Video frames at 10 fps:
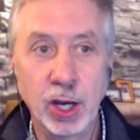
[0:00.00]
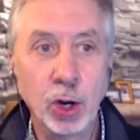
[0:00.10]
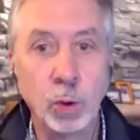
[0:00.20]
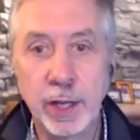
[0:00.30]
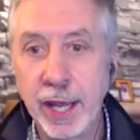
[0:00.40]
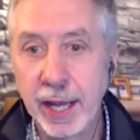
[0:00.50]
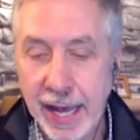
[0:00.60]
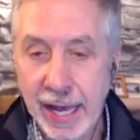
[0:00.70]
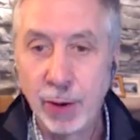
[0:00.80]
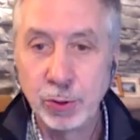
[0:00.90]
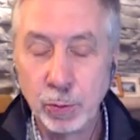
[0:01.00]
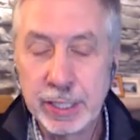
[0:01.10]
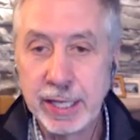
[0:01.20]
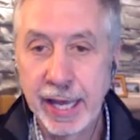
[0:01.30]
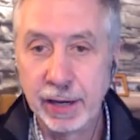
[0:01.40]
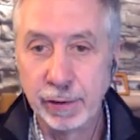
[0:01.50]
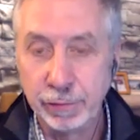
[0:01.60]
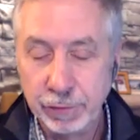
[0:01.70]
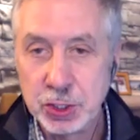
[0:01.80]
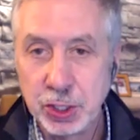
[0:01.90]
okay, how do we get
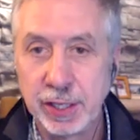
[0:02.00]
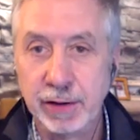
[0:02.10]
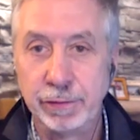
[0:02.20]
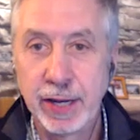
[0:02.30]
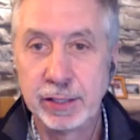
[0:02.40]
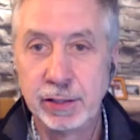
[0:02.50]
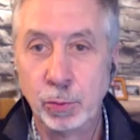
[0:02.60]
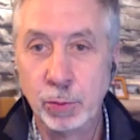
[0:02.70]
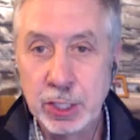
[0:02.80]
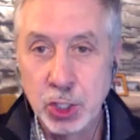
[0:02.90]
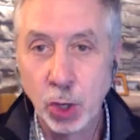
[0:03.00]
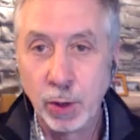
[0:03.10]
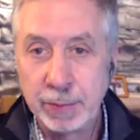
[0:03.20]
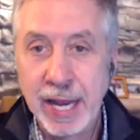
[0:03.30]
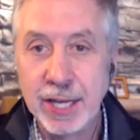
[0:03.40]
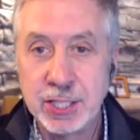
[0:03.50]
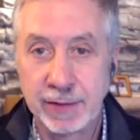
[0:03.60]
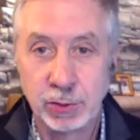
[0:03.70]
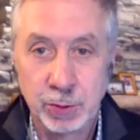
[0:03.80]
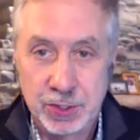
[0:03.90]
efficient and effective? And we know what page
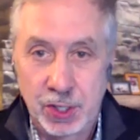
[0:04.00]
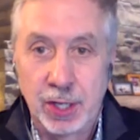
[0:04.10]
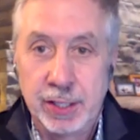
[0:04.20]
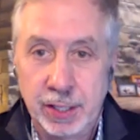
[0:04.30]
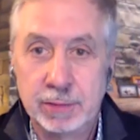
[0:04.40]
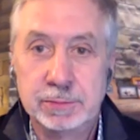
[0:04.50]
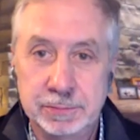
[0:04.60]
everyone's on here.